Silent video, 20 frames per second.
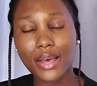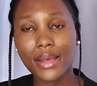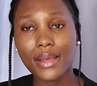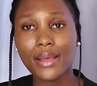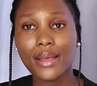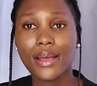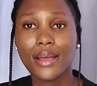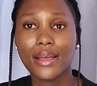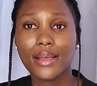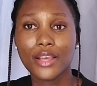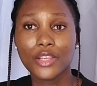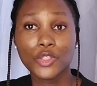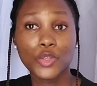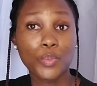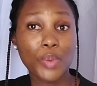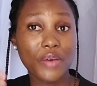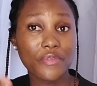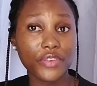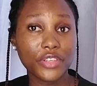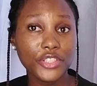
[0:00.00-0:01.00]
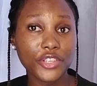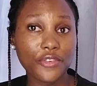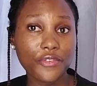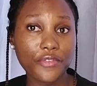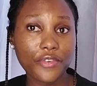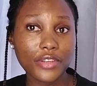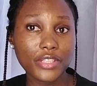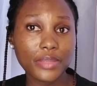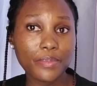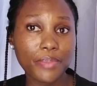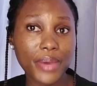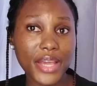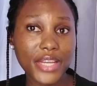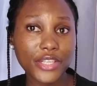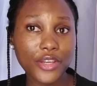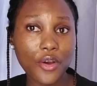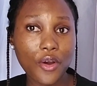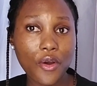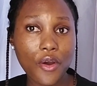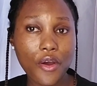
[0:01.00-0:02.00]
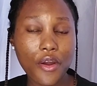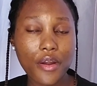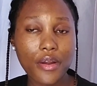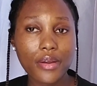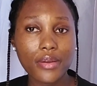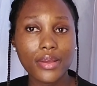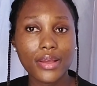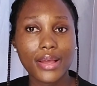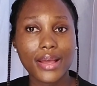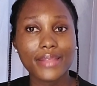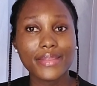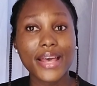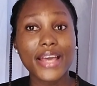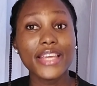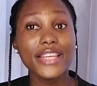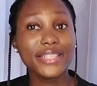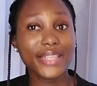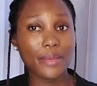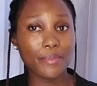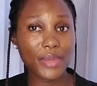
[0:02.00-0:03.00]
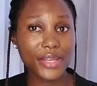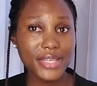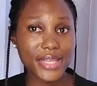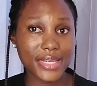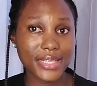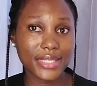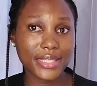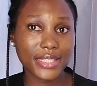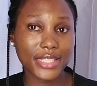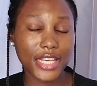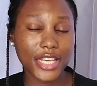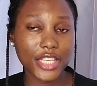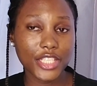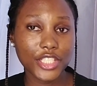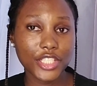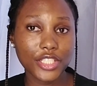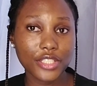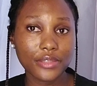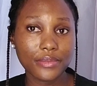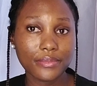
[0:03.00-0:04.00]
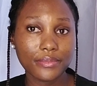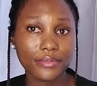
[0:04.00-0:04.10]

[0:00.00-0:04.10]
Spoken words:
the superficial frostbite or the intermediate stage,